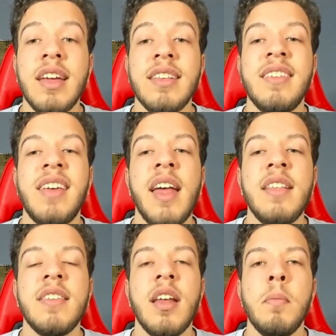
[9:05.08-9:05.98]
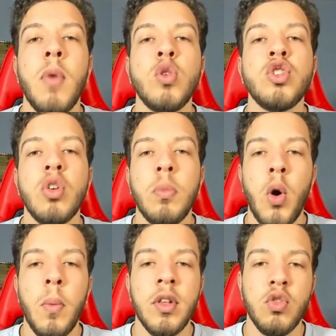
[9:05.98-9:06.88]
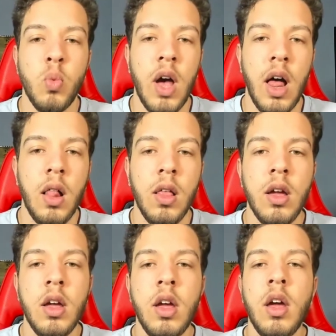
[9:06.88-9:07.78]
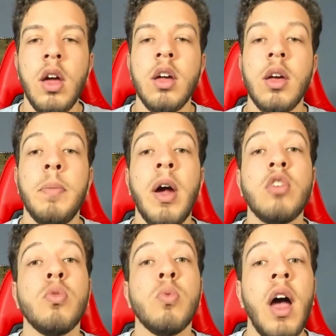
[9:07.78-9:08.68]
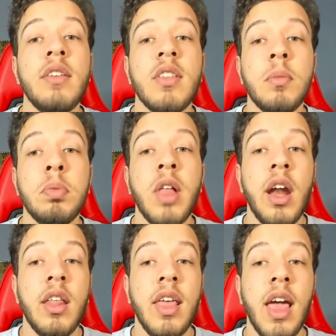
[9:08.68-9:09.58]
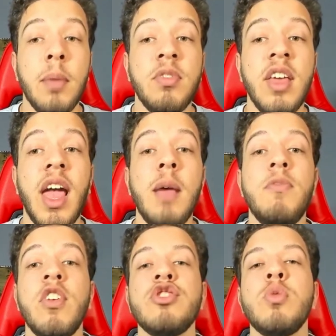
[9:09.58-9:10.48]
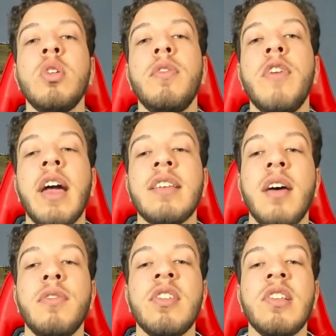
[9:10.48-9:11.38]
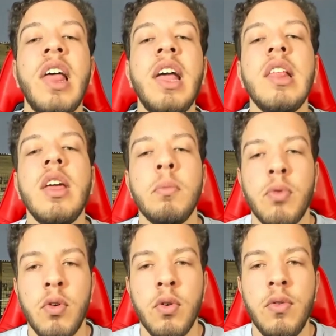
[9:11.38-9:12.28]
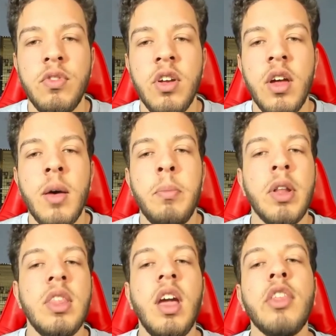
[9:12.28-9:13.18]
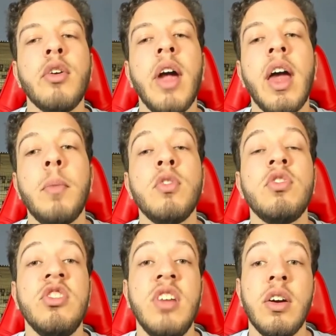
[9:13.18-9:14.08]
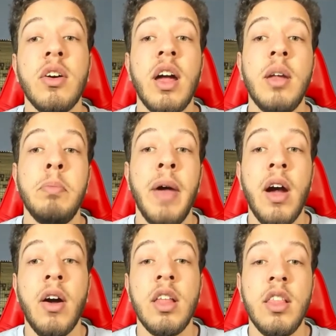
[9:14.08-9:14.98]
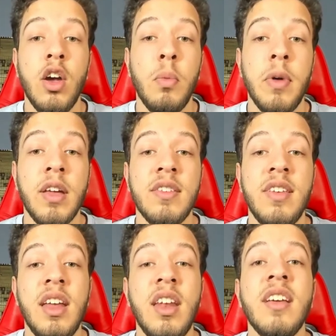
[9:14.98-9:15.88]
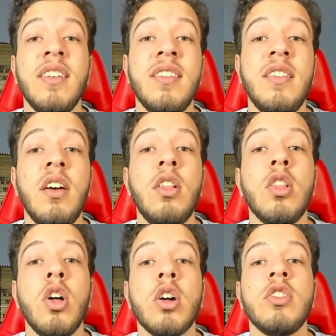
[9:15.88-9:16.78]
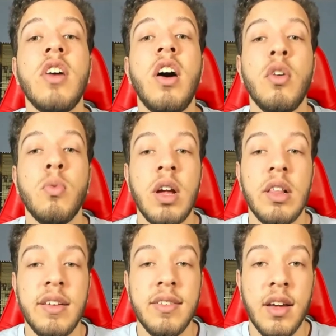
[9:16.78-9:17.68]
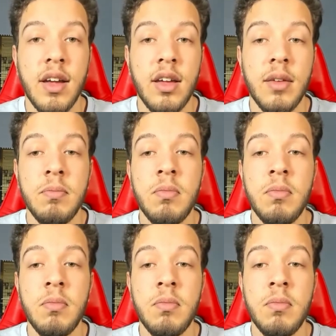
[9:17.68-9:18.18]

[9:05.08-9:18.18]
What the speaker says: its tense and emotional moments well. Compared to Rise of the Planet of the Apes, the ape visual effects have slightly improved, but the other animals, deer and bear in the opening scene, still looked unrealistic.